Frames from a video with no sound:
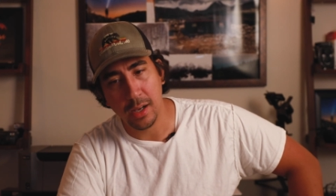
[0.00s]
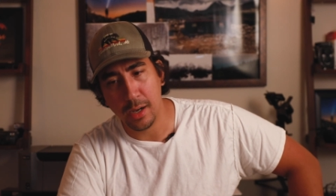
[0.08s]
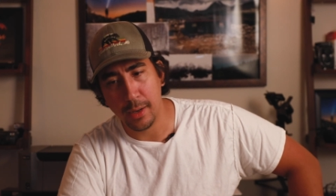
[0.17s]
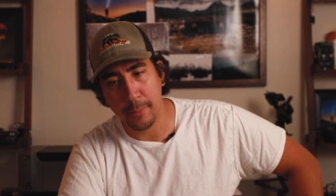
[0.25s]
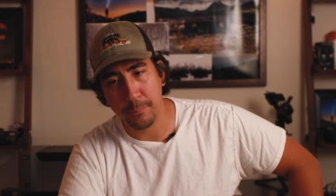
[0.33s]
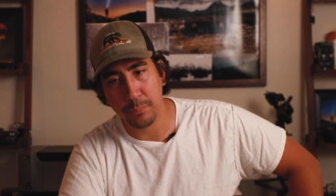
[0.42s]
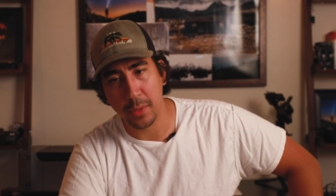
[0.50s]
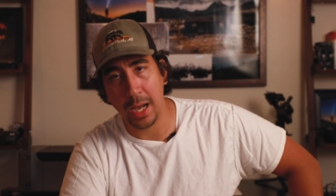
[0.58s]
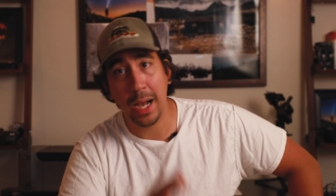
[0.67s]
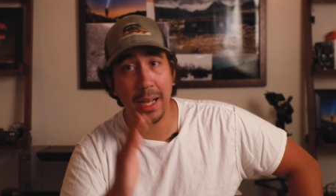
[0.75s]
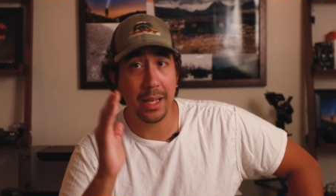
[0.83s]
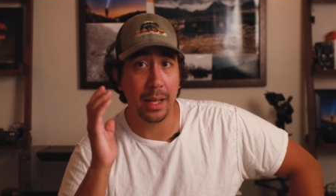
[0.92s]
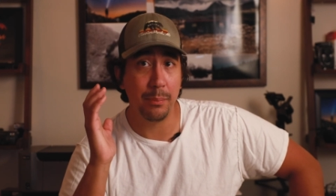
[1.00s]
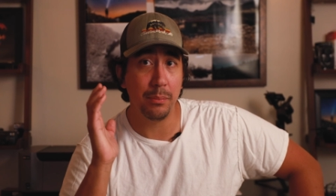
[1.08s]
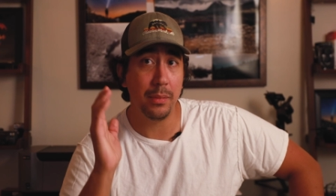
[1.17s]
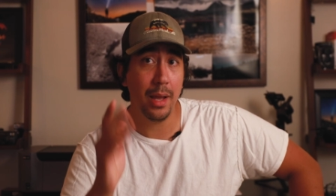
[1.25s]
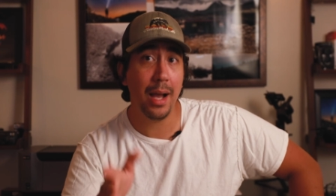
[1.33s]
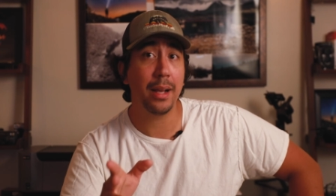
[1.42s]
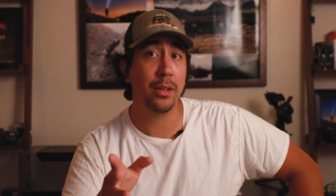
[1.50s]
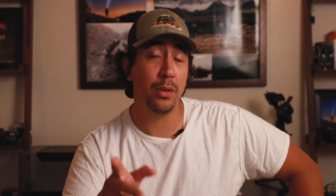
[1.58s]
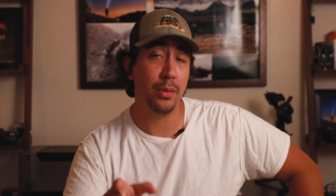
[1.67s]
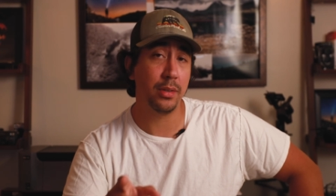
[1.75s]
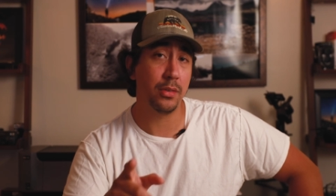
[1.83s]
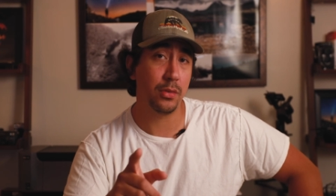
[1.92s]
I am not
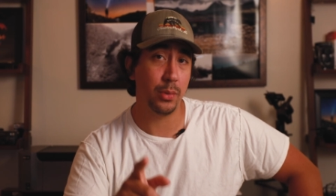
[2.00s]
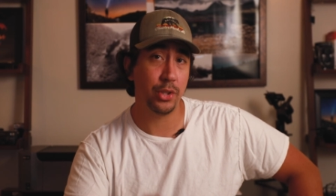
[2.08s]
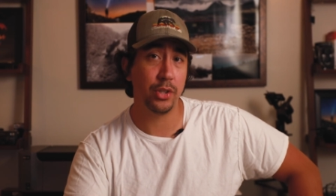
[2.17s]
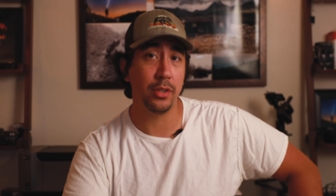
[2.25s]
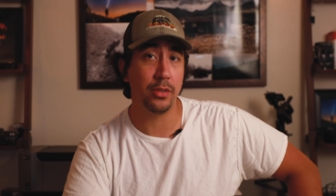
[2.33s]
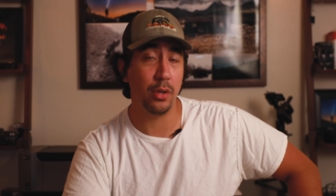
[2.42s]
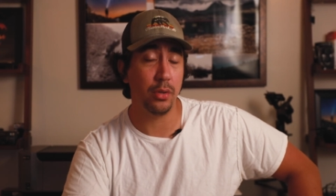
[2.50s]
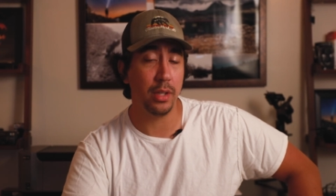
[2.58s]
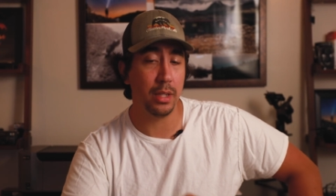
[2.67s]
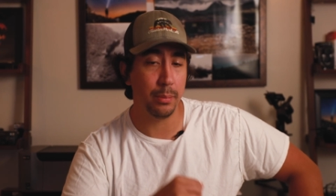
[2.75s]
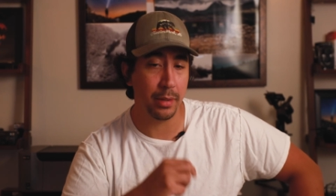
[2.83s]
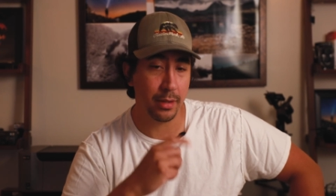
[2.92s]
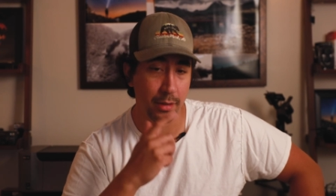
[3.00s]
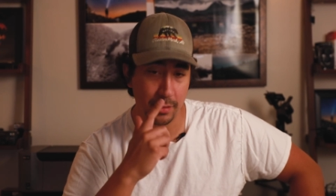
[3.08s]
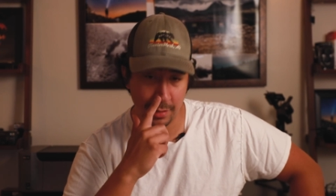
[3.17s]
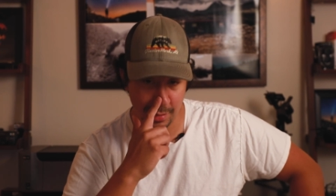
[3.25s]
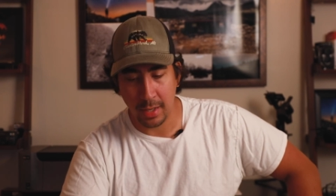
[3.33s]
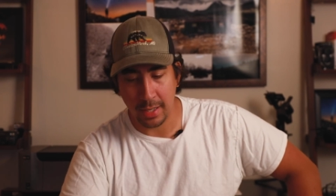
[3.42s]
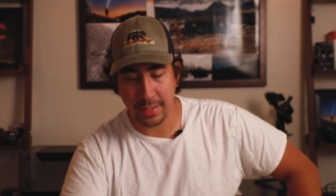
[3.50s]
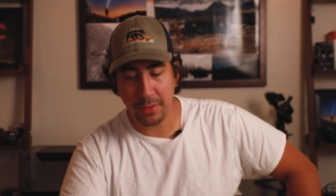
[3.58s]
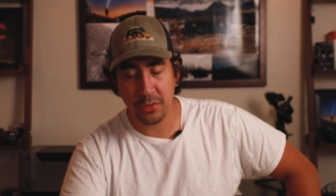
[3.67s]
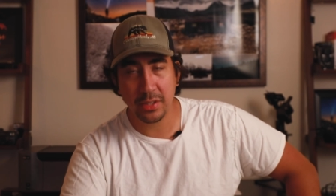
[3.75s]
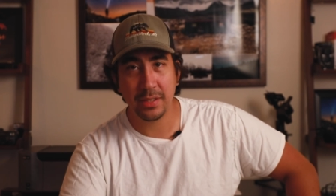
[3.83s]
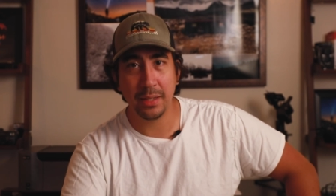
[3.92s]
going to switch to Sony because it
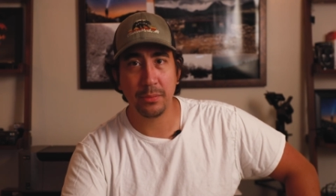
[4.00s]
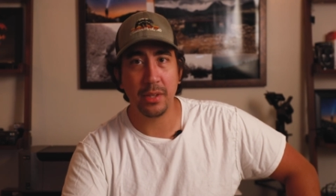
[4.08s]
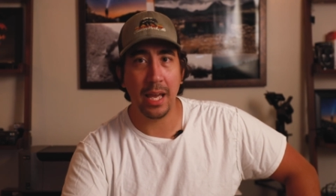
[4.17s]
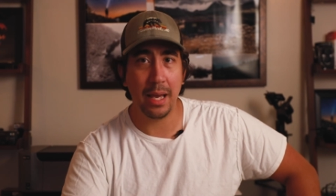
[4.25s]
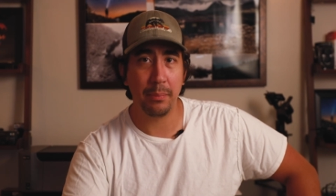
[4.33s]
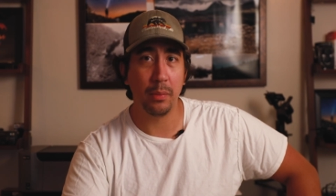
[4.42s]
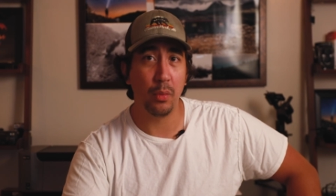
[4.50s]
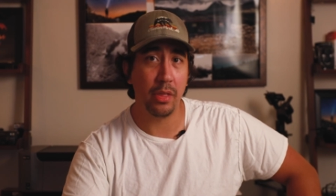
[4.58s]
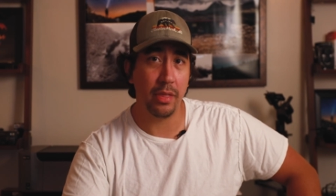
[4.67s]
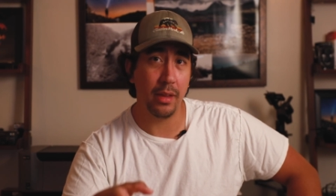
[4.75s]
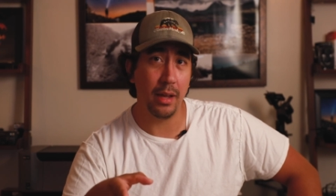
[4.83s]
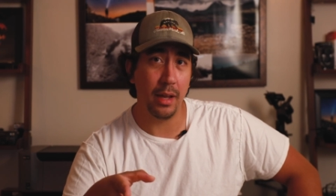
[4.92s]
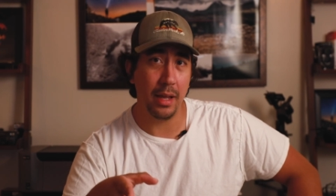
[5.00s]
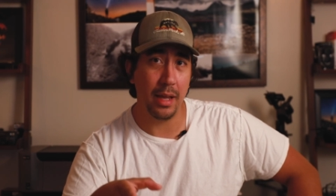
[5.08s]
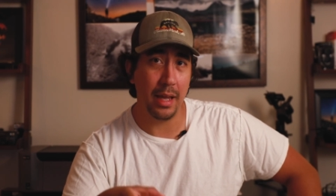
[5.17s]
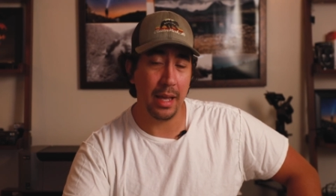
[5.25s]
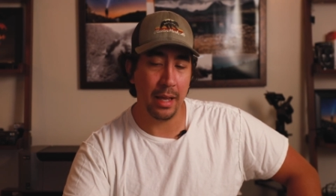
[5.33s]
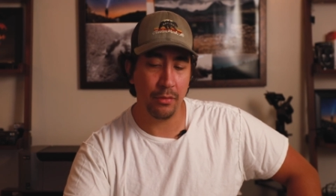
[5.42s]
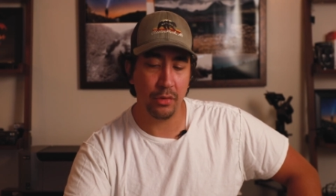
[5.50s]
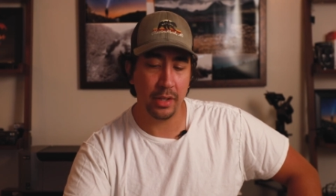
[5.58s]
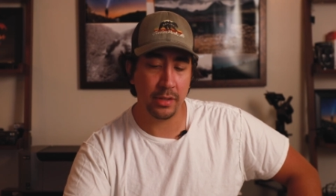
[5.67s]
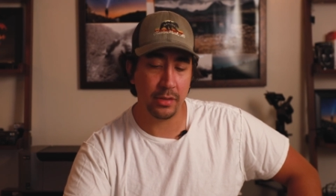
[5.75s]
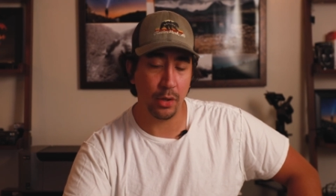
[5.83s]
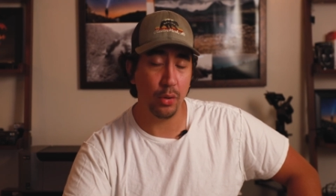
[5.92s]
definitely seems to happen with
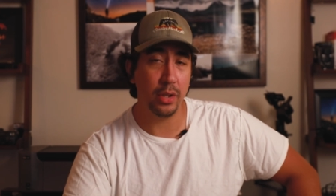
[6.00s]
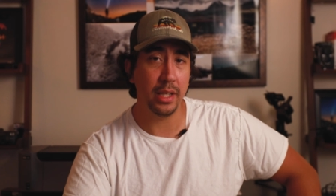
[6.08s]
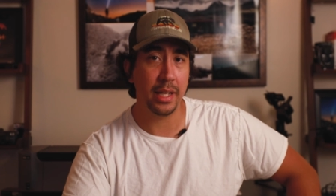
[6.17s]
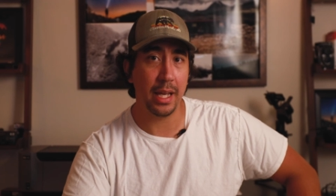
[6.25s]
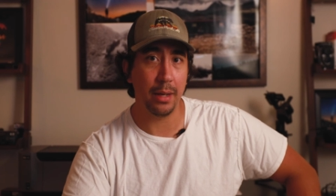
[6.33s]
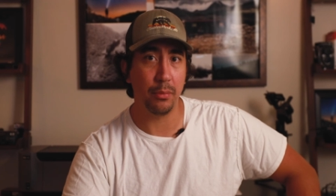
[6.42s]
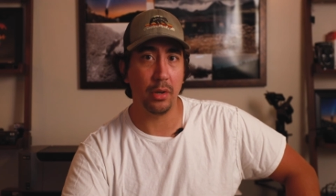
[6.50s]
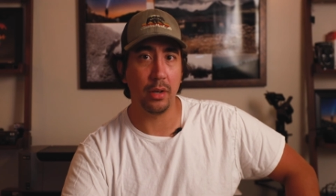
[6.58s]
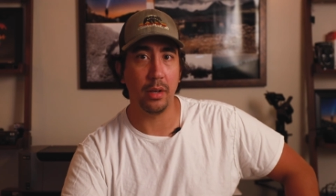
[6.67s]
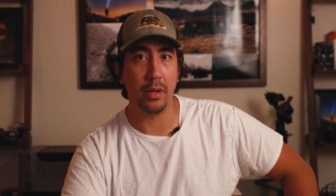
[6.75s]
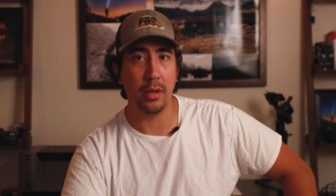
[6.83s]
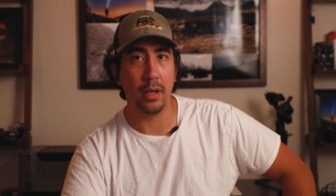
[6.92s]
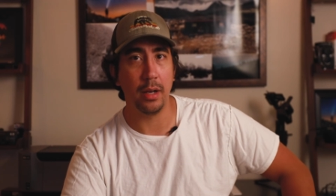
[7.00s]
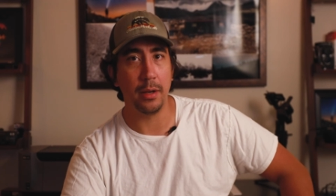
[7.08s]
every Sony camera.